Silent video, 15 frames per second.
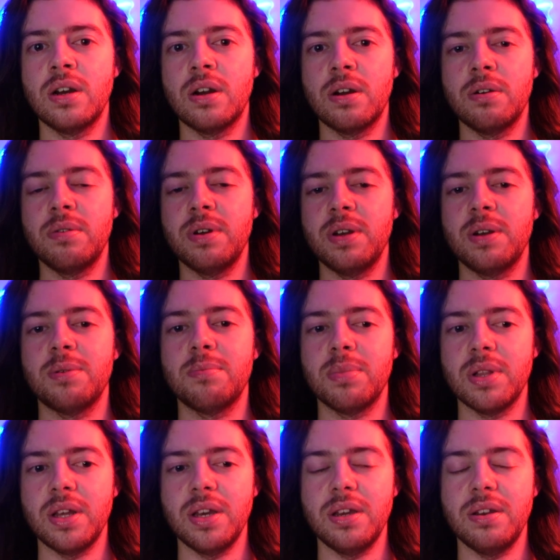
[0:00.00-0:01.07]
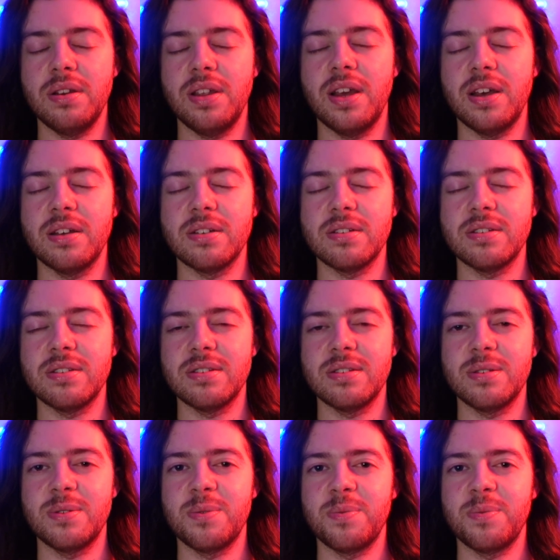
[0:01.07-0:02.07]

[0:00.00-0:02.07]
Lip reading: Are we complete? Yes.